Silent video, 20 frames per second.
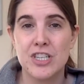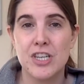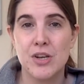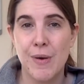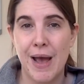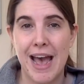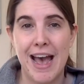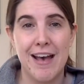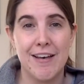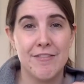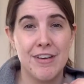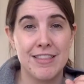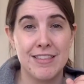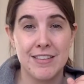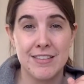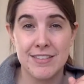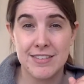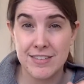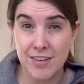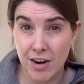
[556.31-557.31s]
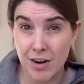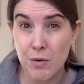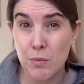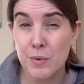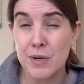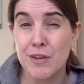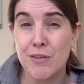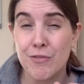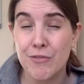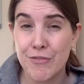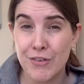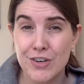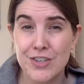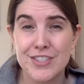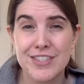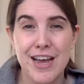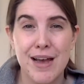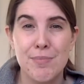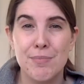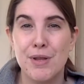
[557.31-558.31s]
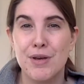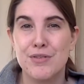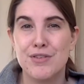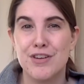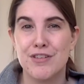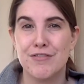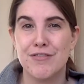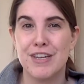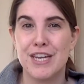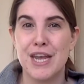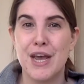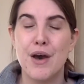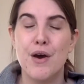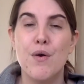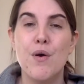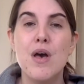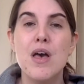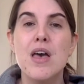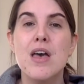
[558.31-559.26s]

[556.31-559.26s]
you have at the start when you first upload your video,